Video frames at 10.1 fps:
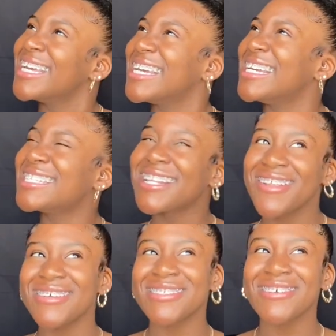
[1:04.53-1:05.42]
Is it a
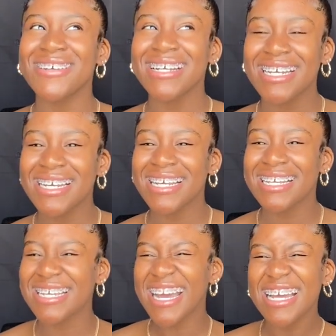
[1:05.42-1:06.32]
long story?
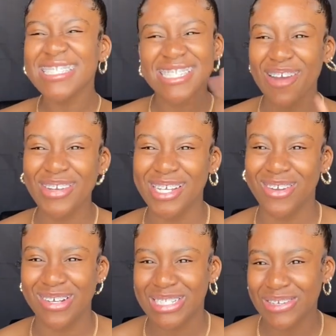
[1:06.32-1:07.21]
Yeah, it's not really a
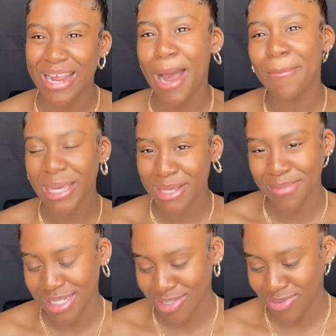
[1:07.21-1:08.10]
long story. I met him
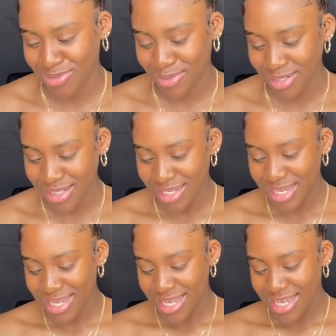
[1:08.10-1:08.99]
at school
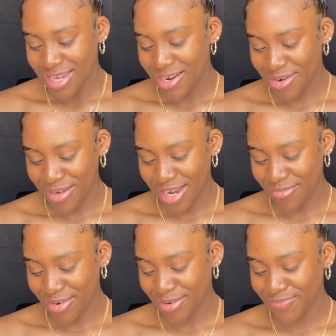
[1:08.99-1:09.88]
or
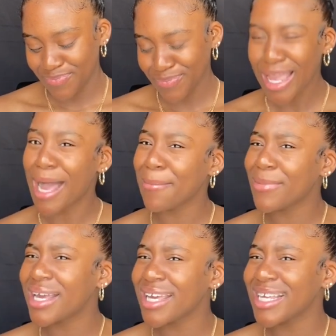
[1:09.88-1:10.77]
whatever. I
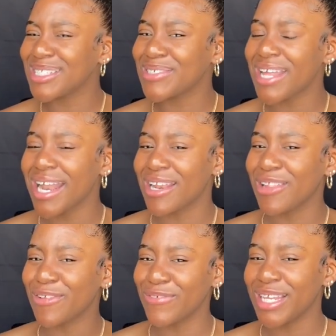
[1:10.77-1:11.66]
might do that in
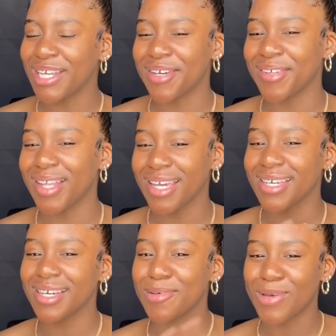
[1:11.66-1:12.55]
another video,
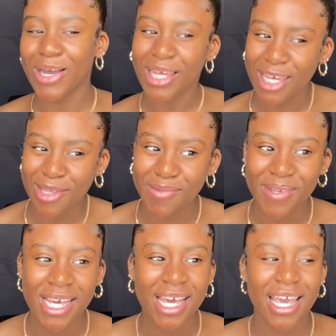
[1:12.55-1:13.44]
like about him
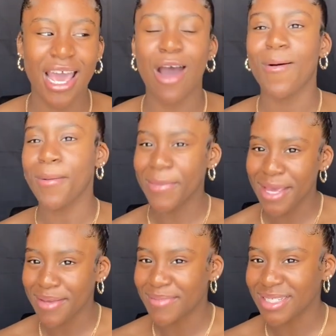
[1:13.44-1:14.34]
and how I met
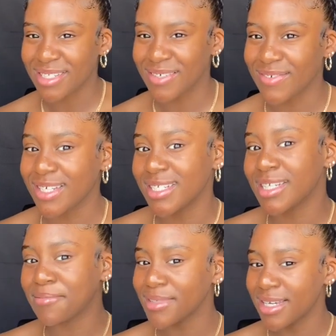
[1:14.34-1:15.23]
him and stuff, because he
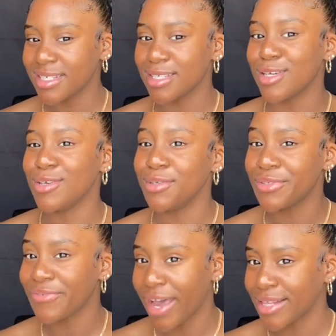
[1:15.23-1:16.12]
plays a huge
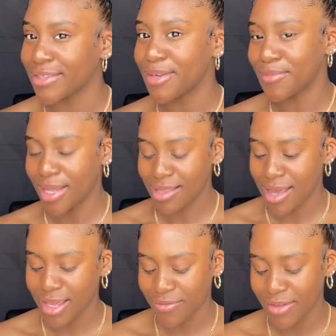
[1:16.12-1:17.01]
factor in my
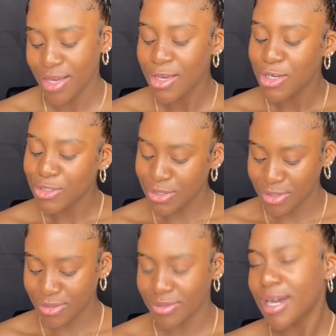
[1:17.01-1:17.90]
life.
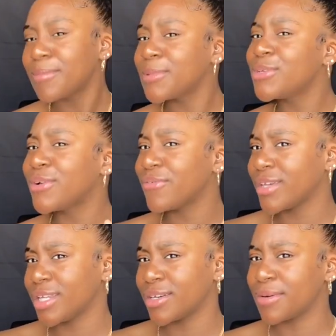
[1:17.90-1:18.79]
So I'm gonna do a
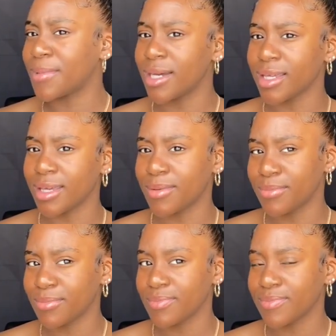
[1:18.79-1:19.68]
video about
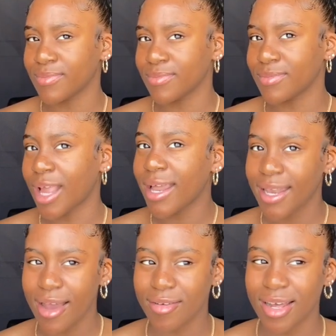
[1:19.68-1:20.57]
him. Not
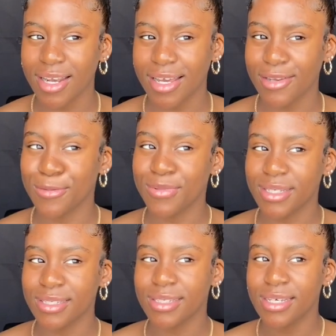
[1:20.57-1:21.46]
now, not later,
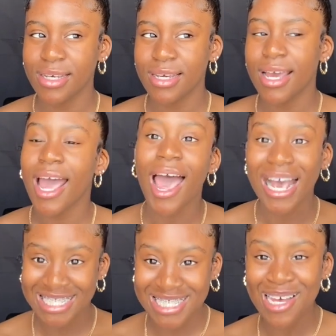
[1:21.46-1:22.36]
but at
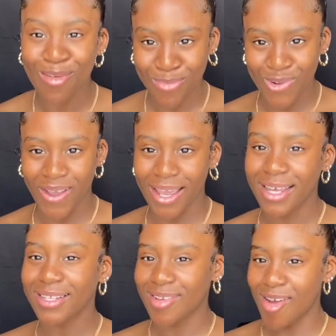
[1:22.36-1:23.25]
some
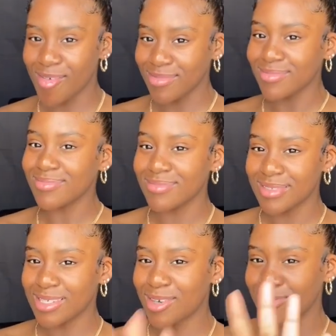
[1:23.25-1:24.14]
point. Don't
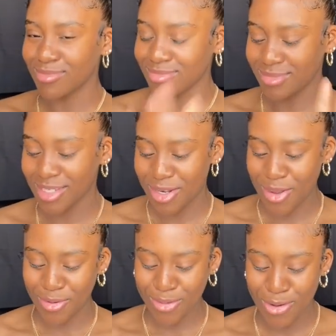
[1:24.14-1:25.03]

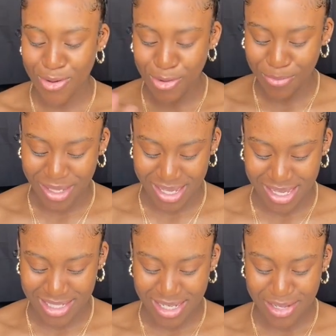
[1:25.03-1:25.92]
hold me
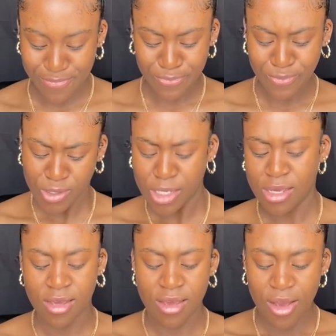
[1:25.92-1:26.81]
against it.
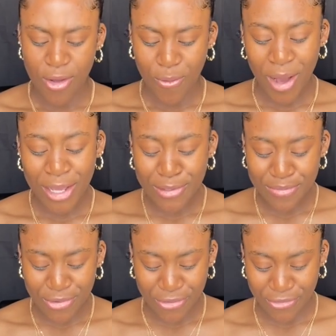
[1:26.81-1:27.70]
Why you
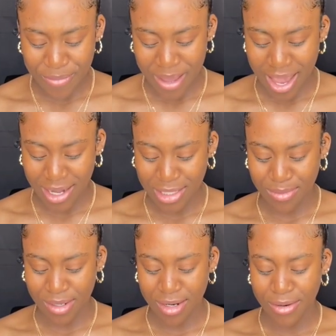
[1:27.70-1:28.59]
moved from
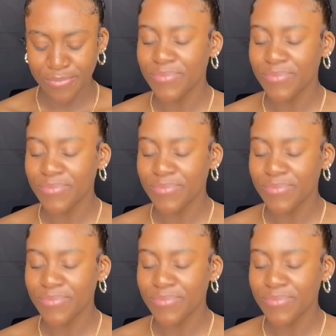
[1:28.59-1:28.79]
Hattiesburg?